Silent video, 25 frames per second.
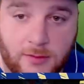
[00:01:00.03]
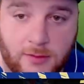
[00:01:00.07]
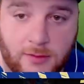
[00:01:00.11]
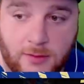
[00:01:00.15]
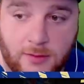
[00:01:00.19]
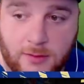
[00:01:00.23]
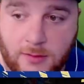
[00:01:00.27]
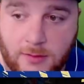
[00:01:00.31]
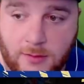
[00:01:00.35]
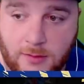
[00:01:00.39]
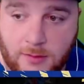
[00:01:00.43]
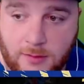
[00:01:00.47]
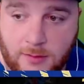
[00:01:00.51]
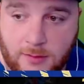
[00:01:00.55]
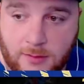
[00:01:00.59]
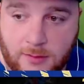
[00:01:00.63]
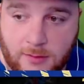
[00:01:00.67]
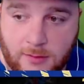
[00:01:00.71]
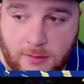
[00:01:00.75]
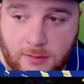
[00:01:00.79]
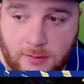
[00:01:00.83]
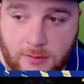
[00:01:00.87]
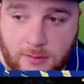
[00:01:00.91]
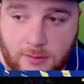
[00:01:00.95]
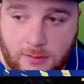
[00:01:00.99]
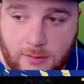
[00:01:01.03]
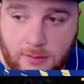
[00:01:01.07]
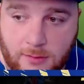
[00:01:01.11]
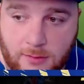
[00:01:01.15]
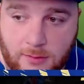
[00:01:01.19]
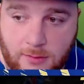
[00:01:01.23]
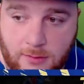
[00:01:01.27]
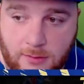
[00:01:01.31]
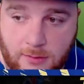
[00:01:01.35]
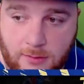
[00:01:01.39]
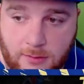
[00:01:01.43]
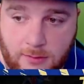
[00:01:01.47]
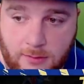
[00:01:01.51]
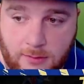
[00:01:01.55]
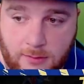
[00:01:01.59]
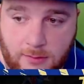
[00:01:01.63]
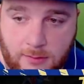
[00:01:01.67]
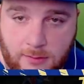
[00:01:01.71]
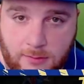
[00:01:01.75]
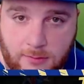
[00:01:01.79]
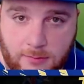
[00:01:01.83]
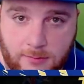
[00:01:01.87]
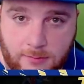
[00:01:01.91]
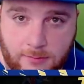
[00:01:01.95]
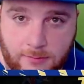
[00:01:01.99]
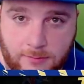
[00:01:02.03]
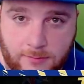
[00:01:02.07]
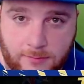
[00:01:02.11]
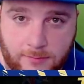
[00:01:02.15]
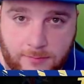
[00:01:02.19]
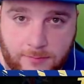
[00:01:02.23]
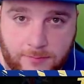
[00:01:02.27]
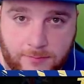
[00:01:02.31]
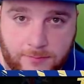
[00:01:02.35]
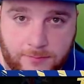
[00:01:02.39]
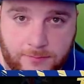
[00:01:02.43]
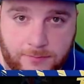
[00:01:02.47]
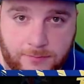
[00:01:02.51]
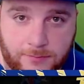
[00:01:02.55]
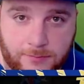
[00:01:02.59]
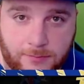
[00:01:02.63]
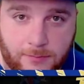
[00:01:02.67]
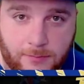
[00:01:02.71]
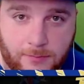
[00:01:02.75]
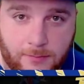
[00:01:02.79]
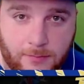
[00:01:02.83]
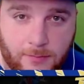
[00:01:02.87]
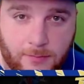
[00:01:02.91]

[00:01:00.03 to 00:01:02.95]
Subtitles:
The person shown says nothing.